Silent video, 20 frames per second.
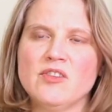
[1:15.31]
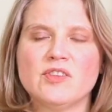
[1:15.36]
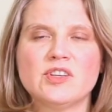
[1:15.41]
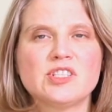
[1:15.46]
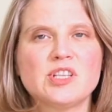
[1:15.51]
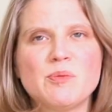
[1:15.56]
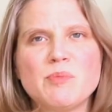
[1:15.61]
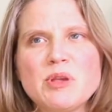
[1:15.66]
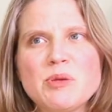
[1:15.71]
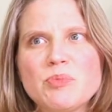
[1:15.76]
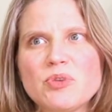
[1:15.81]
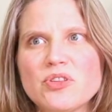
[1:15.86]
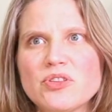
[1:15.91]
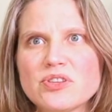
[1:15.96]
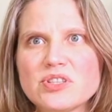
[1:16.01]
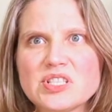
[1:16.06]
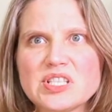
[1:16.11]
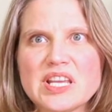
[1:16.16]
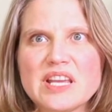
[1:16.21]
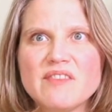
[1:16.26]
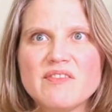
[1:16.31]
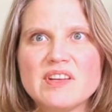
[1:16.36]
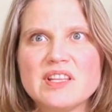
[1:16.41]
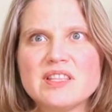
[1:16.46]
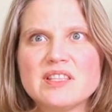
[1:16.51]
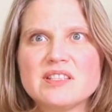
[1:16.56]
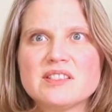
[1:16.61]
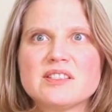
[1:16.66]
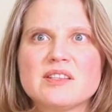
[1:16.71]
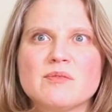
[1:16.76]
for some people, there's
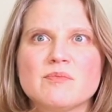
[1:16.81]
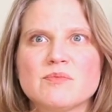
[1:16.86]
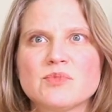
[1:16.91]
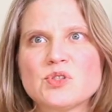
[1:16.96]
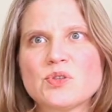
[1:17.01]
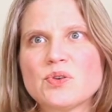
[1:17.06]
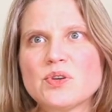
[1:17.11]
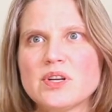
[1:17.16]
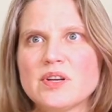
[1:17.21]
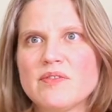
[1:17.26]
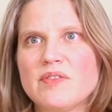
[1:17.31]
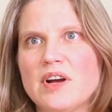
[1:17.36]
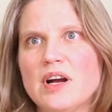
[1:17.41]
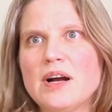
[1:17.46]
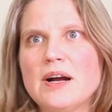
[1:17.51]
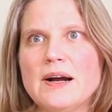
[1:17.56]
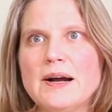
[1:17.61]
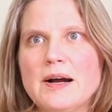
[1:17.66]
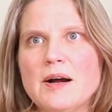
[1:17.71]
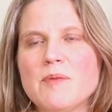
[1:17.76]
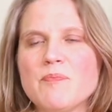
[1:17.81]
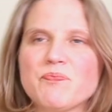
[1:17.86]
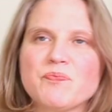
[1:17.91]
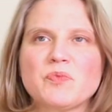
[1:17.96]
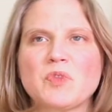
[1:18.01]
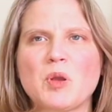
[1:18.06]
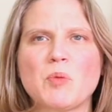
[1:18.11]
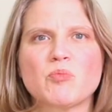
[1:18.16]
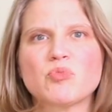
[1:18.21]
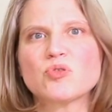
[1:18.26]
even some sort of a um,
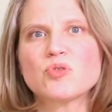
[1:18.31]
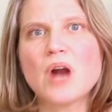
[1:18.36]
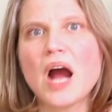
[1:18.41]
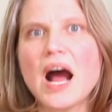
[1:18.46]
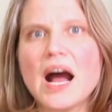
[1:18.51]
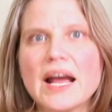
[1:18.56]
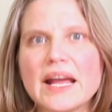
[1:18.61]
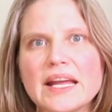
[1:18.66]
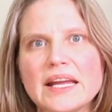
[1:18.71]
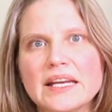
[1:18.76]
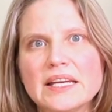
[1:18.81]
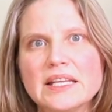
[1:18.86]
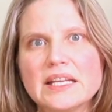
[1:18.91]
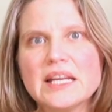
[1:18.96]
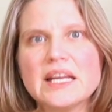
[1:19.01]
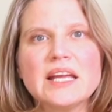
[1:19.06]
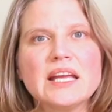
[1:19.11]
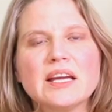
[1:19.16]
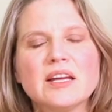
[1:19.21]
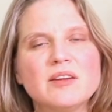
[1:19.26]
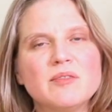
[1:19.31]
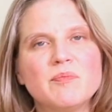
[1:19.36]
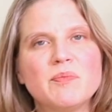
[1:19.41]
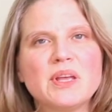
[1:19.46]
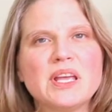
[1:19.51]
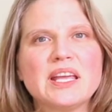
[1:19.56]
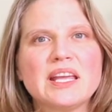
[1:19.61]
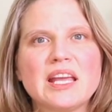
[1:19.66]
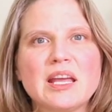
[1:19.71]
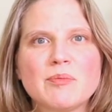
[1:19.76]
pride in
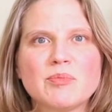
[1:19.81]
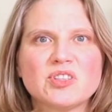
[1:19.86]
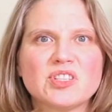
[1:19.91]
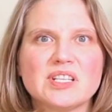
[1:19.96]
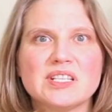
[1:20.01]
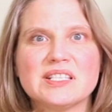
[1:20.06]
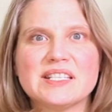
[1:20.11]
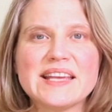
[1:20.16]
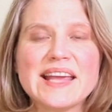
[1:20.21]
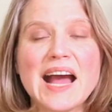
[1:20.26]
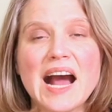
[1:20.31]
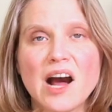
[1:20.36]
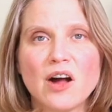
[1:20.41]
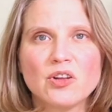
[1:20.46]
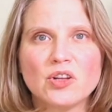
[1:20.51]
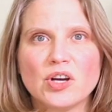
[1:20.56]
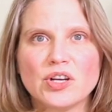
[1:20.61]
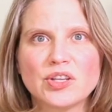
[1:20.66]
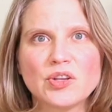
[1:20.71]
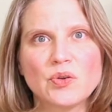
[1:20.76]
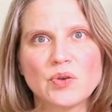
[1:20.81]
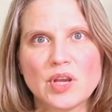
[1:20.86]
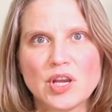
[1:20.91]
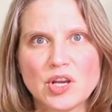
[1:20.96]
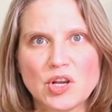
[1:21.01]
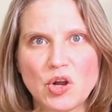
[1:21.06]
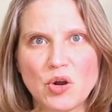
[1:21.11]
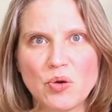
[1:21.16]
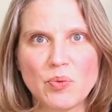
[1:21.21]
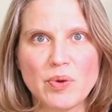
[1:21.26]
being able to see how long you
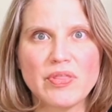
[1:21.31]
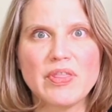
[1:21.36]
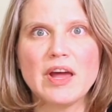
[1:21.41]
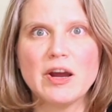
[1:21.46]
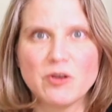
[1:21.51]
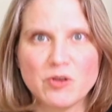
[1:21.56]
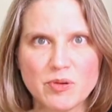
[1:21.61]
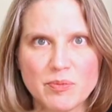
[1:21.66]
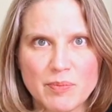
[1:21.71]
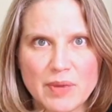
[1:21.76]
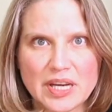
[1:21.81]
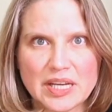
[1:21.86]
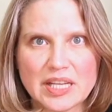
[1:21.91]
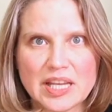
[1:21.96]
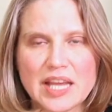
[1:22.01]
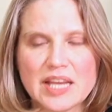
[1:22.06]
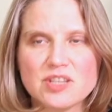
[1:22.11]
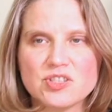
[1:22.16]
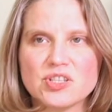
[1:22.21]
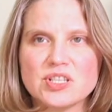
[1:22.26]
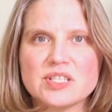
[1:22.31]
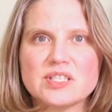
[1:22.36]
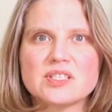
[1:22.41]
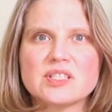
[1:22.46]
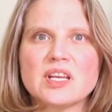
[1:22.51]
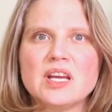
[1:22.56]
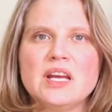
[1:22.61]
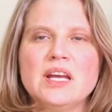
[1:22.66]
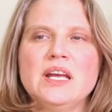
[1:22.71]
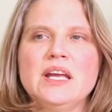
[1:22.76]
can go without
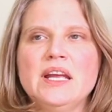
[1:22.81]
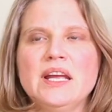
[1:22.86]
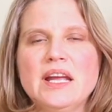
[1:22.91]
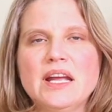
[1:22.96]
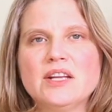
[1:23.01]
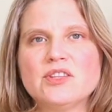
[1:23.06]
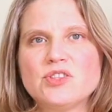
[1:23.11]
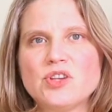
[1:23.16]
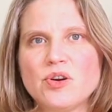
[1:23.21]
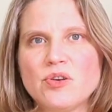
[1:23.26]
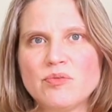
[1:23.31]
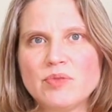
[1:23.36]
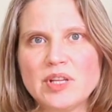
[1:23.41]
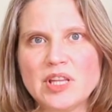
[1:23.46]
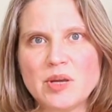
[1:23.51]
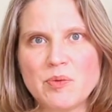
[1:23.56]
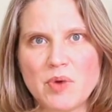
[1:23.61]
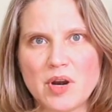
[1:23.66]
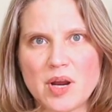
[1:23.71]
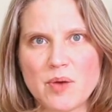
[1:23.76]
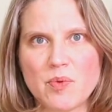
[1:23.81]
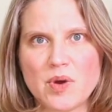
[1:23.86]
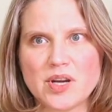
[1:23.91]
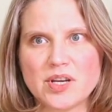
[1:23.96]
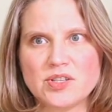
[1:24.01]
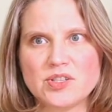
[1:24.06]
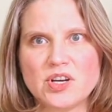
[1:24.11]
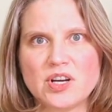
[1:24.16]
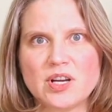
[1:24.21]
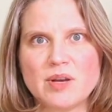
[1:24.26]
medications. And so really what I want
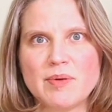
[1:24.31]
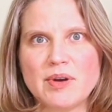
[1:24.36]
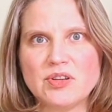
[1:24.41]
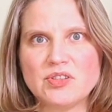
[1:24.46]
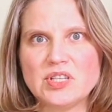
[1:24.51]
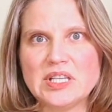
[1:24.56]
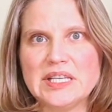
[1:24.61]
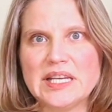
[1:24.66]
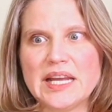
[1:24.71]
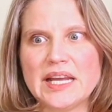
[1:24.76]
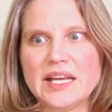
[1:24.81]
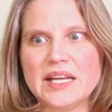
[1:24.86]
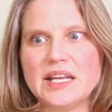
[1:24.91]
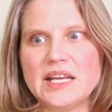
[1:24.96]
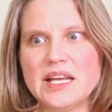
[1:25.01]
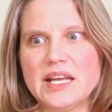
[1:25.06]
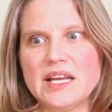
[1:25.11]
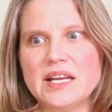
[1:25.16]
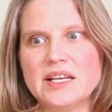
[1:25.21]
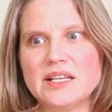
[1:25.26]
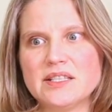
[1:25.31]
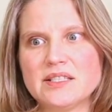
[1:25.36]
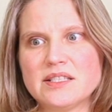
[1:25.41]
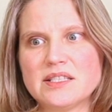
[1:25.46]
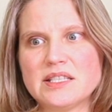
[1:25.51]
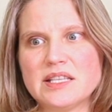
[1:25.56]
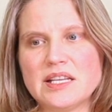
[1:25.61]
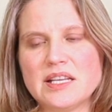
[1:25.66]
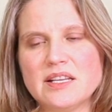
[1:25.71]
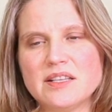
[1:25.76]
to talk about today
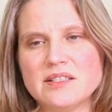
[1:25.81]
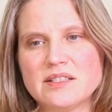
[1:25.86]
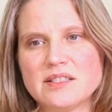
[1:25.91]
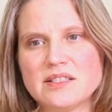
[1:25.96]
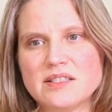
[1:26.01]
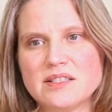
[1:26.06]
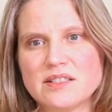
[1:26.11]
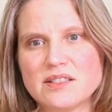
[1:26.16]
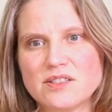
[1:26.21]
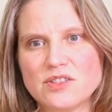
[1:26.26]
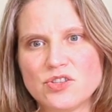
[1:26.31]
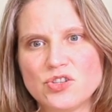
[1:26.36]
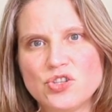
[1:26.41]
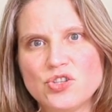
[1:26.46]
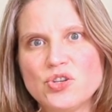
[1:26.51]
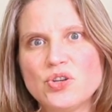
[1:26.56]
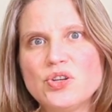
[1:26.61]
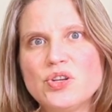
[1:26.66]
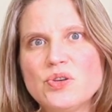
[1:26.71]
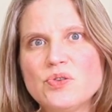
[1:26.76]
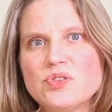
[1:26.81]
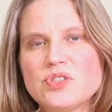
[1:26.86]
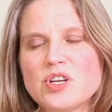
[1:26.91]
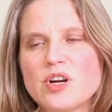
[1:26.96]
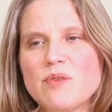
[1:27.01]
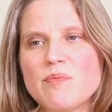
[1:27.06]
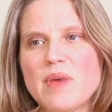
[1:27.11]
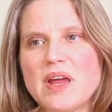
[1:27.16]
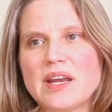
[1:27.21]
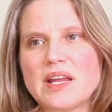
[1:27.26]
is, is should you
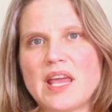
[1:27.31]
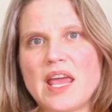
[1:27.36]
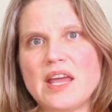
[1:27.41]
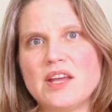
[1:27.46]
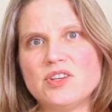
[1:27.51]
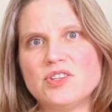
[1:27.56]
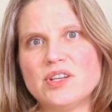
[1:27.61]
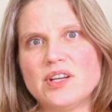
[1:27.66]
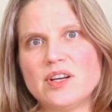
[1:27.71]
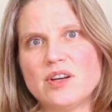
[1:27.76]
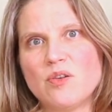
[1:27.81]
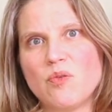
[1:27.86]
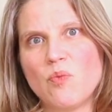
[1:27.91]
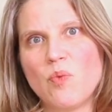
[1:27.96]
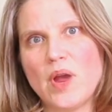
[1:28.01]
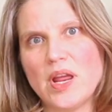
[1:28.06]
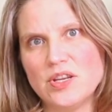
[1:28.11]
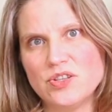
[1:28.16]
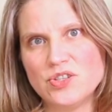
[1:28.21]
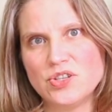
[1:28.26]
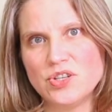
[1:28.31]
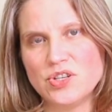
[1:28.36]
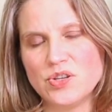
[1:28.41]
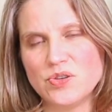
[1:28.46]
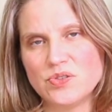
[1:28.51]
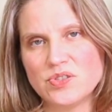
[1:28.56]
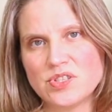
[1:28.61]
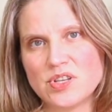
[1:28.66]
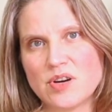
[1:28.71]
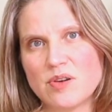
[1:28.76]
start medication, when should you
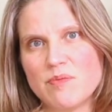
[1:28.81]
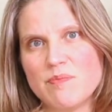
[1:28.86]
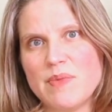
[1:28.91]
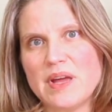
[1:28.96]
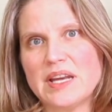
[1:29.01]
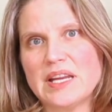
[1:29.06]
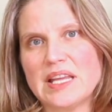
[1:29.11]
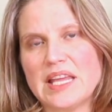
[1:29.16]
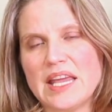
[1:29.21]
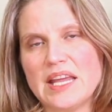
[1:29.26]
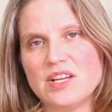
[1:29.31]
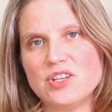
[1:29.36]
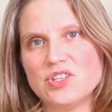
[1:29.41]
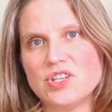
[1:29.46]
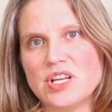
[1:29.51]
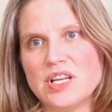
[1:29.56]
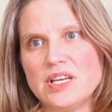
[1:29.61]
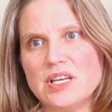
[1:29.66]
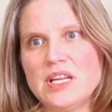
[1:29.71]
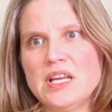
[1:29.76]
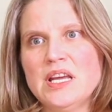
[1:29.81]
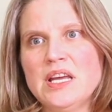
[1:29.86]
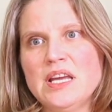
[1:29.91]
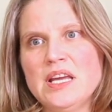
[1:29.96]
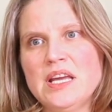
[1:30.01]
start medication,